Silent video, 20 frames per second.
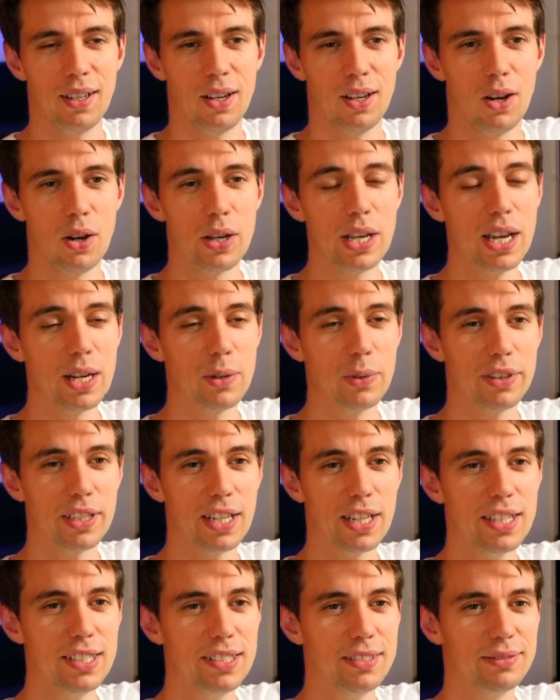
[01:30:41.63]
Okay, and with
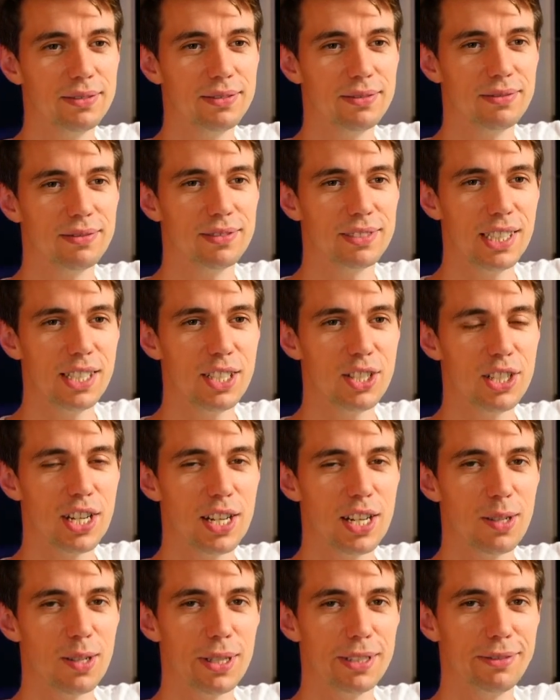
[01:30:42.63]
that, ladies and
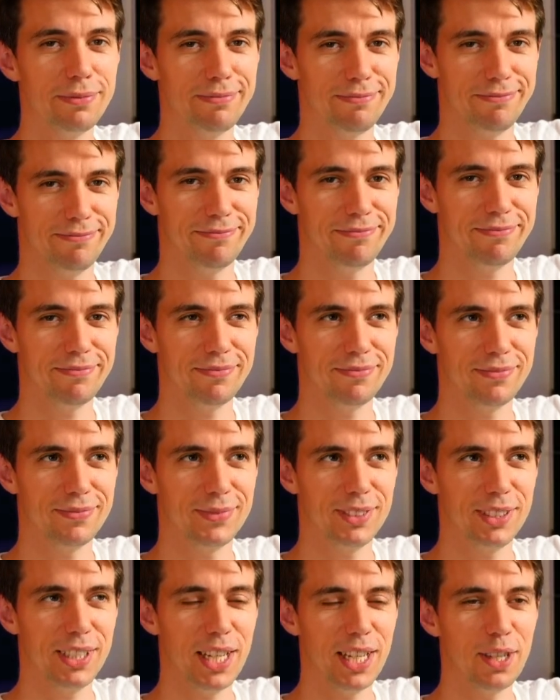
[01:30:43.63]
gentlemen,
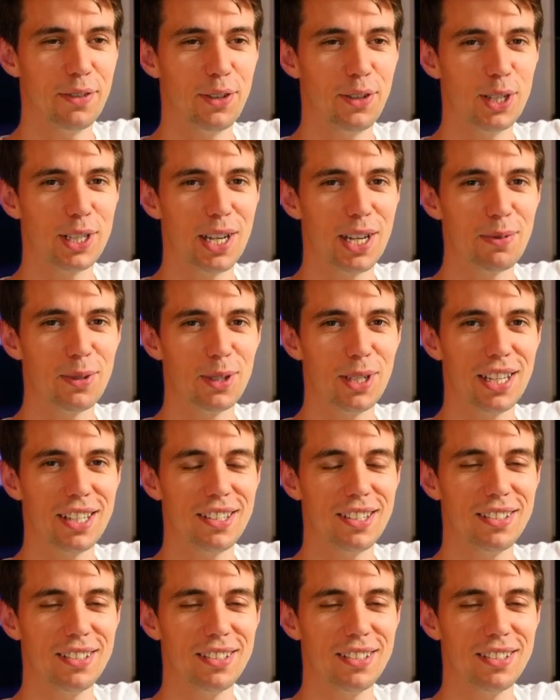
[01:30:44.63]
thank you for your time today.